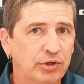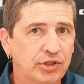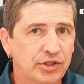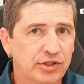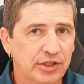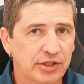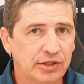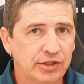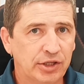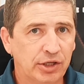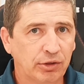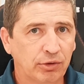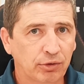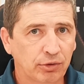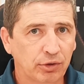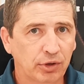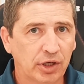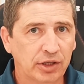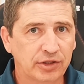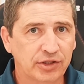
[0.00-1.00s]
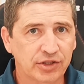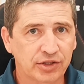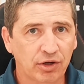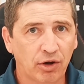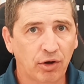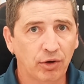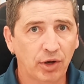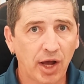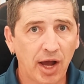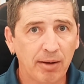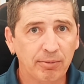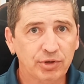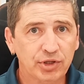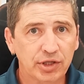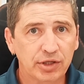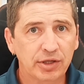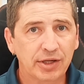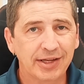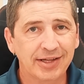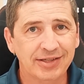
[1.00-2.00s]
which is a dealer installed option,